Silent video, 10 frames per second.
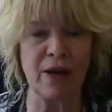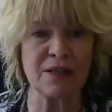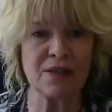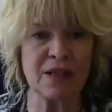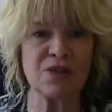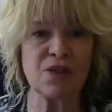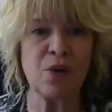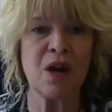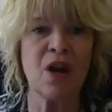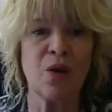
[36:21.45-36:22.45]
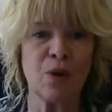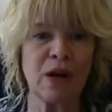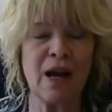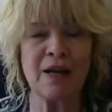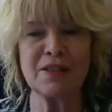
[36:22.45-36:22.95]
And it's like, so we're
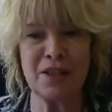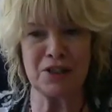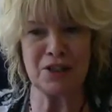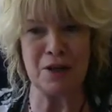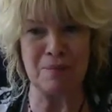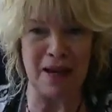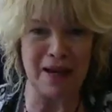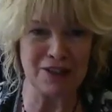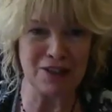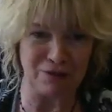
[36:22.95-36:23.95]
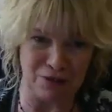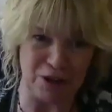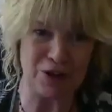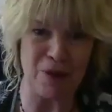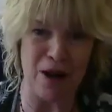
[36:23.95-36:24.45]
kind of teaching a man to
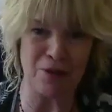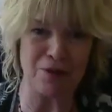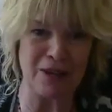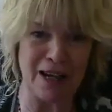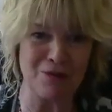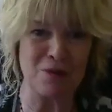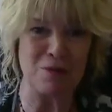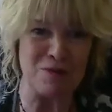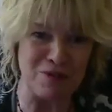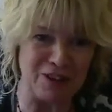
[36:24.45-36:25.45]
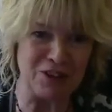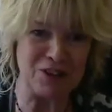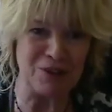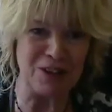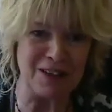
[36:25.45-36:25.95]
fish rather than giving him a
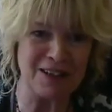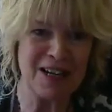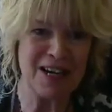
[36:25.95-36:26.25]
fish, right?